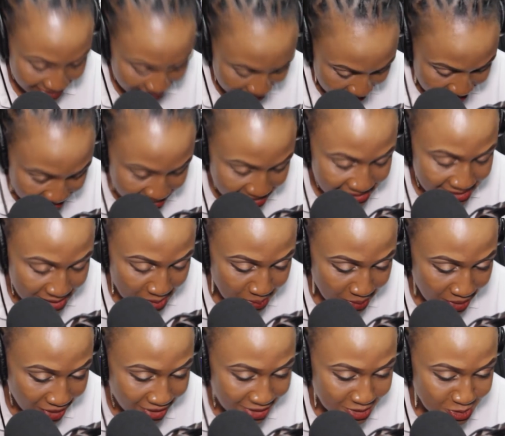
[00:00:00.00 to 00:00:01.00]
Yes, the
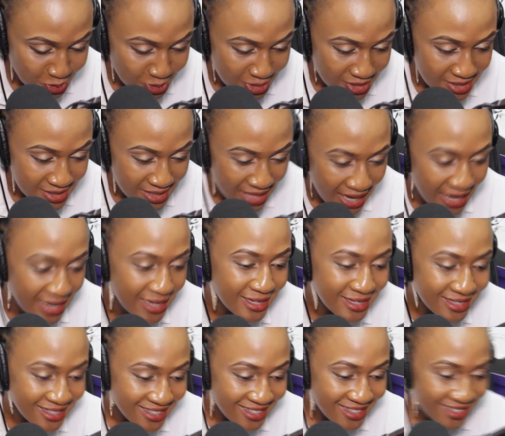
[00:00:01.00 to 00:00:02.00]
power to
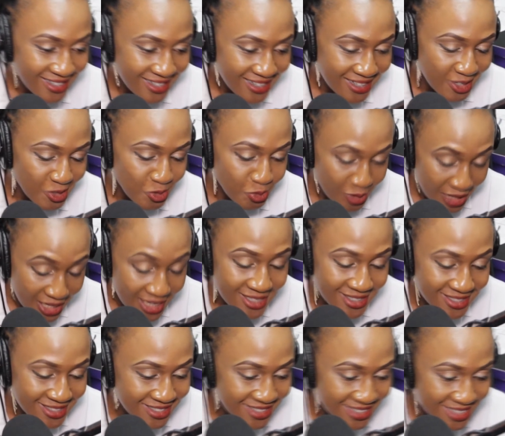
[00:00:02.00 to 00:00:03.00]
design
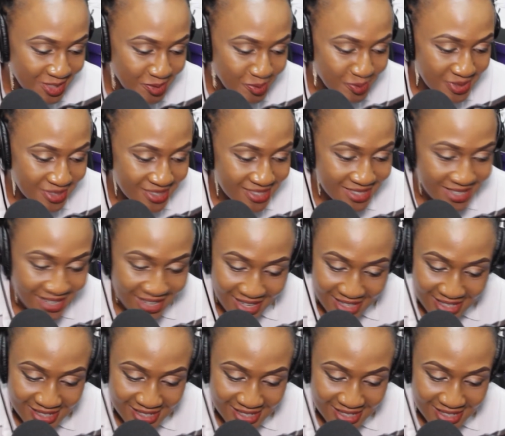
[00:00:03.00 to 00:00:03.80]
relationships, and